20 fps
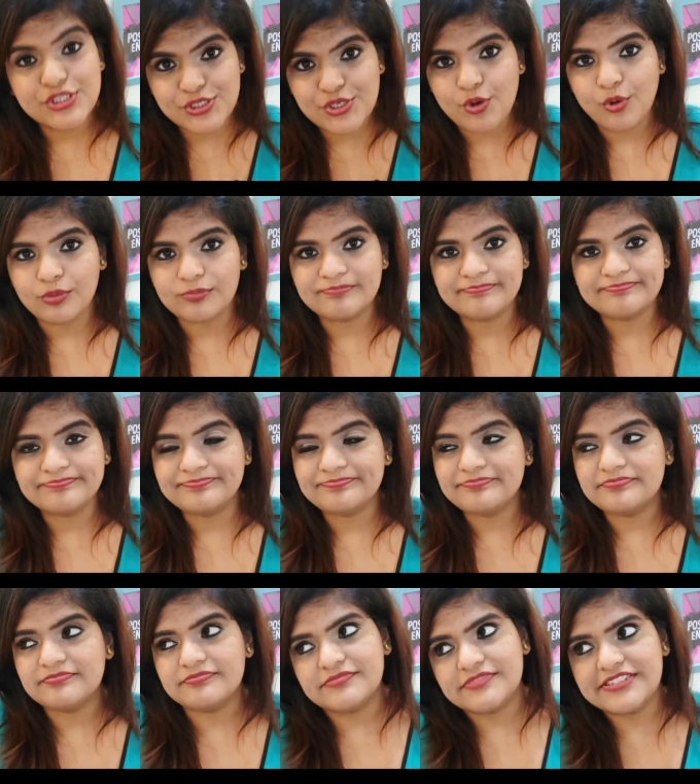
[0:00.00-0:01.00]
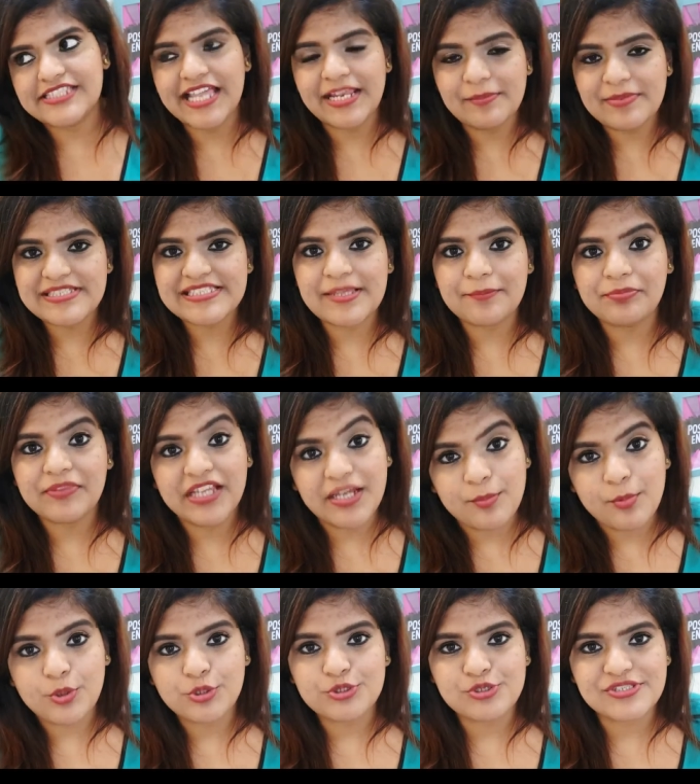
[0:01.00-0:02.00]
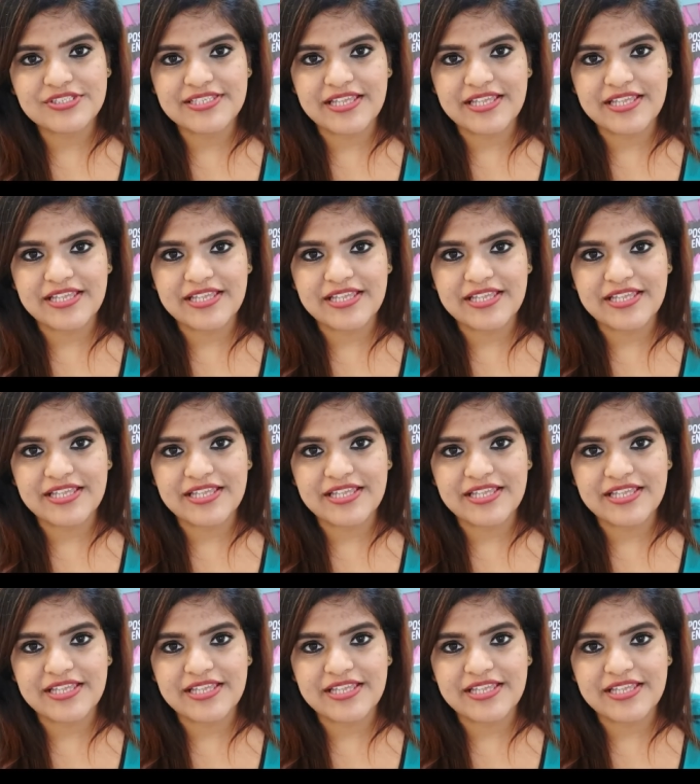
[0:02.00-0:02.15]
So tell me something about